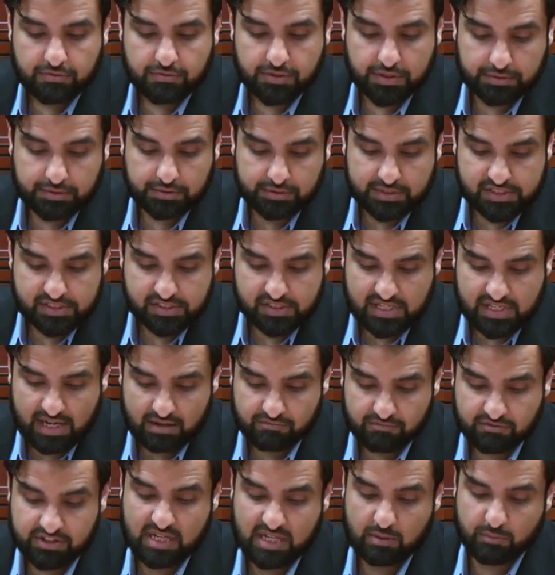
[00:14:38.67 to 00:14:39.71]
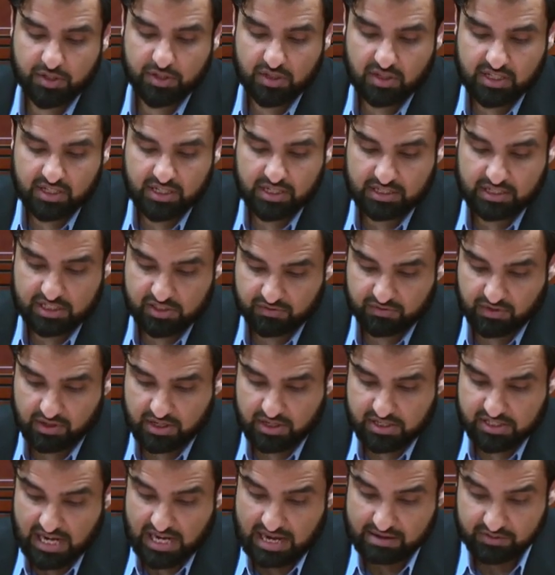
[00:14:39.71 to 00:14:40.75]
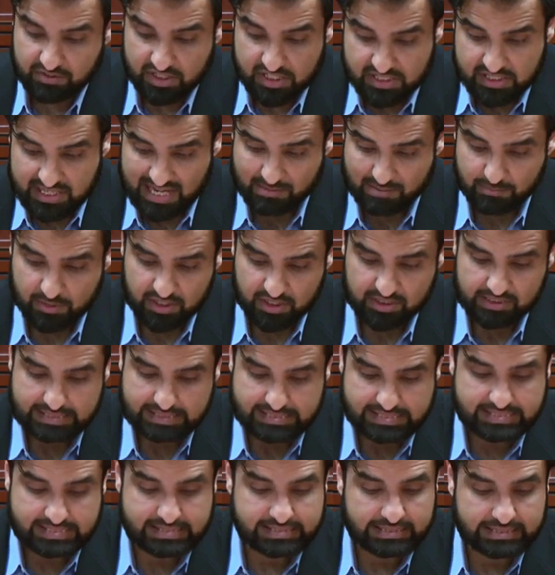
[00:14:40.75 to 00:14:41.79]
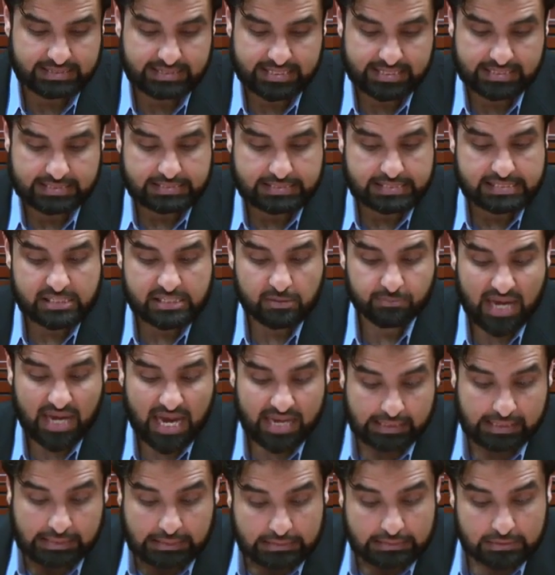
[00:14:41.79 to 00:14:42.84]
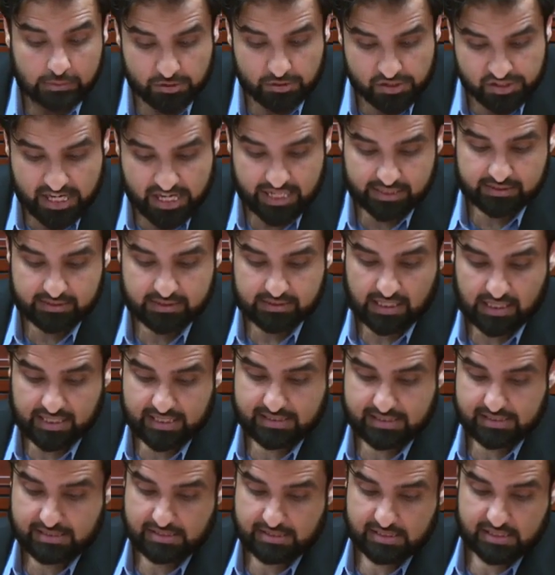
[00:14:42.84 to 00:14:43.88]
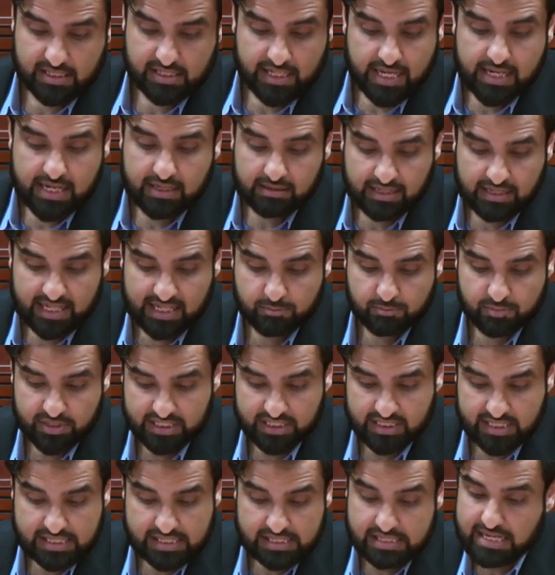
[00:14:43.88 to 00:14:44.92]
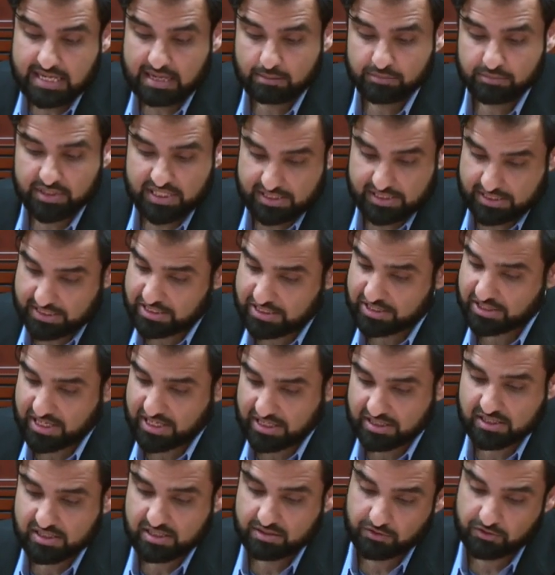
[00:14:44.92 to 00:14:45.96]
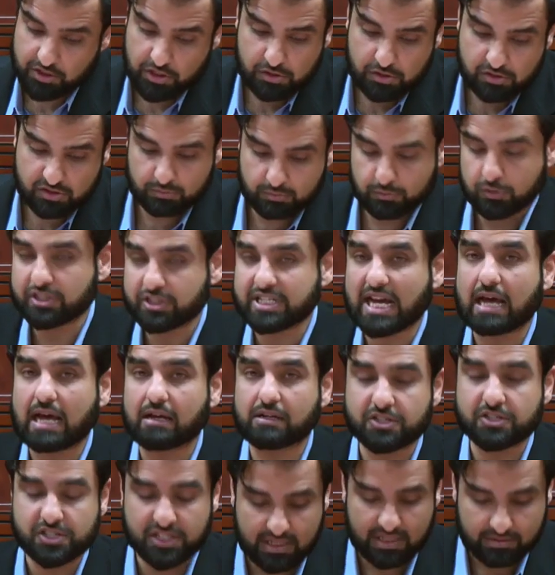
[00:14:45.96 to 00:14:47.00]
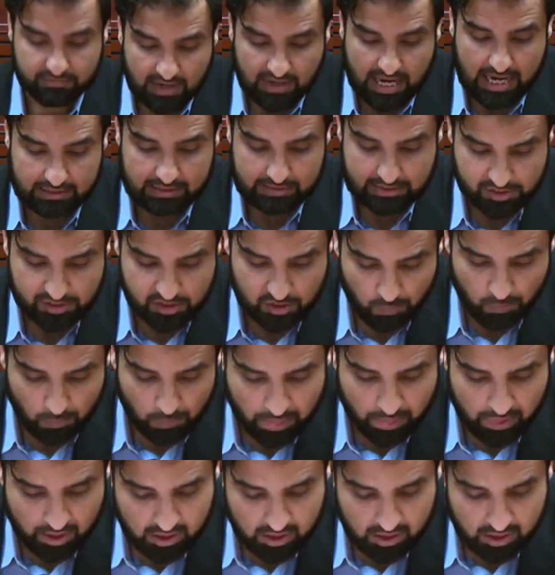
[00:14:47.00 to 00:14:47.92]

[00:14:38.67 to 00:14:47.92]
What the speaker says: theorists have vehemently, and as far as I've examined, consistently and systematically rejected ISIS's key claims and condemned its distinctive use of brutality and violence.